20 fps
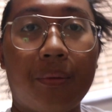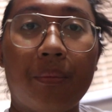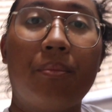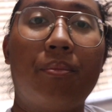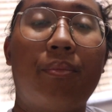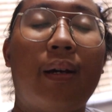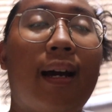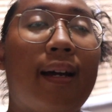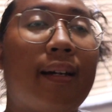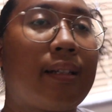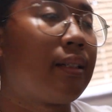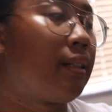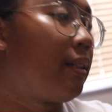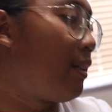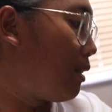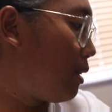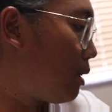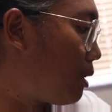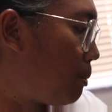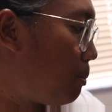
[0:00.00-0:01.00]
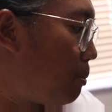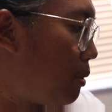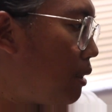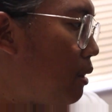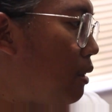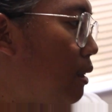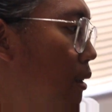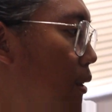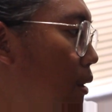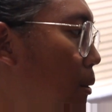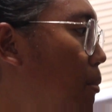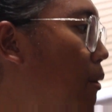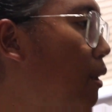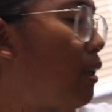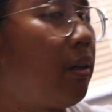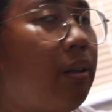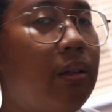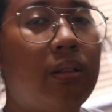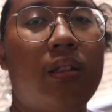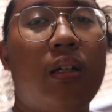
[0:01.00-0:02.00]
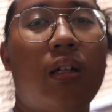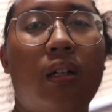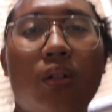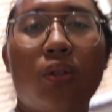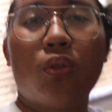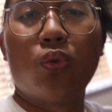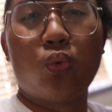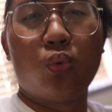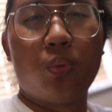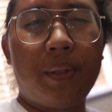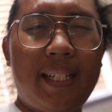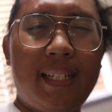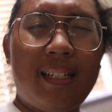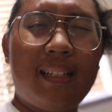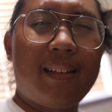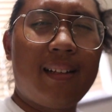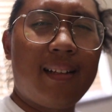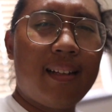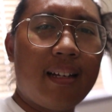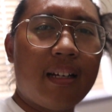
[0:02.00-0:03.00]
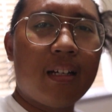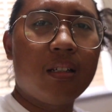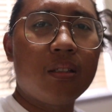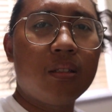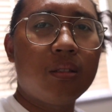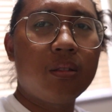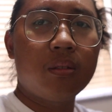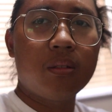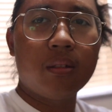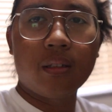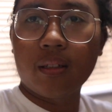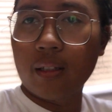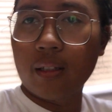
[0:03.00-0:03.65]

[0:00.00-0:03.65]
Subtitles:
am back. It's been about a week now,